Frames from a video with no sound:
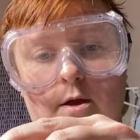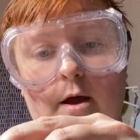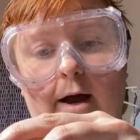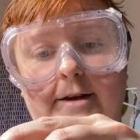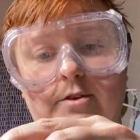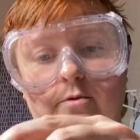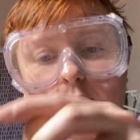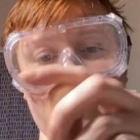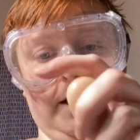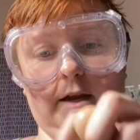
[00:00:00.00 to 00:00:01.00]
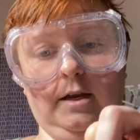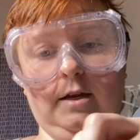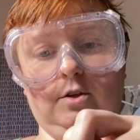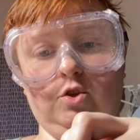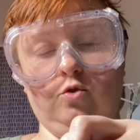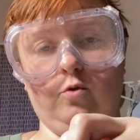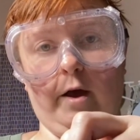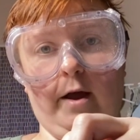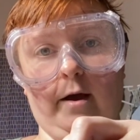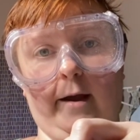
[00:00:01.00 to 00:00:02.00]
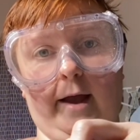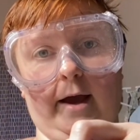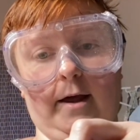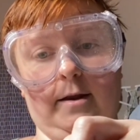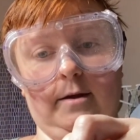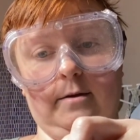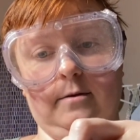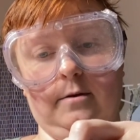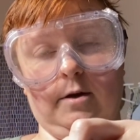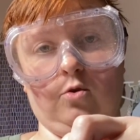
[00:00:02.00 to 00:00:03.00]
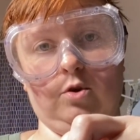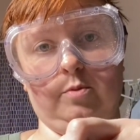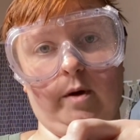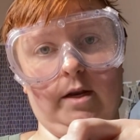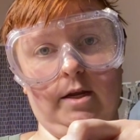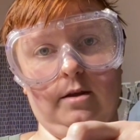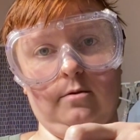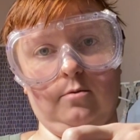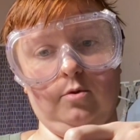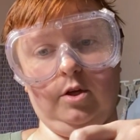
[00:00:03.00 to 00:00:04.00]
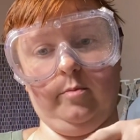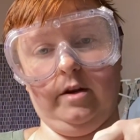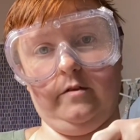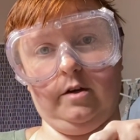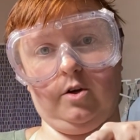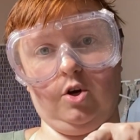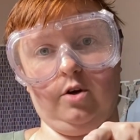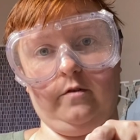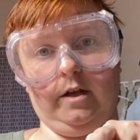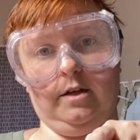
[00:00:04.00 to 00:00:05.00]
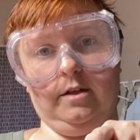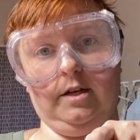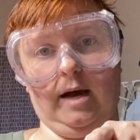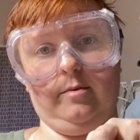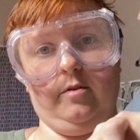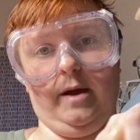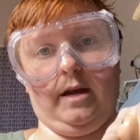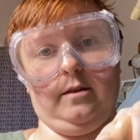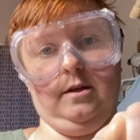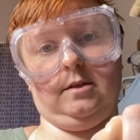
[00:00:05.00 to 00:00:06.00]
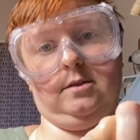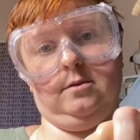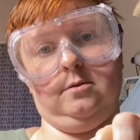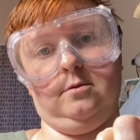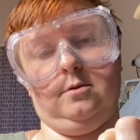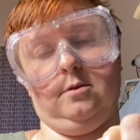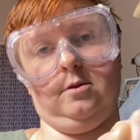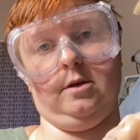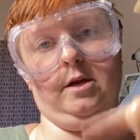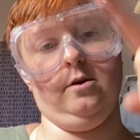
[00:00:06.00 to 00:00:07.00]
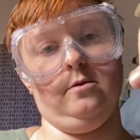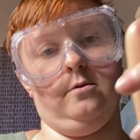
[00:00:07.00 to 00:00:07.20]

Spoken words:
I do think I need to add a corresponding little bit of a curve onto the top of the back of this. Along here.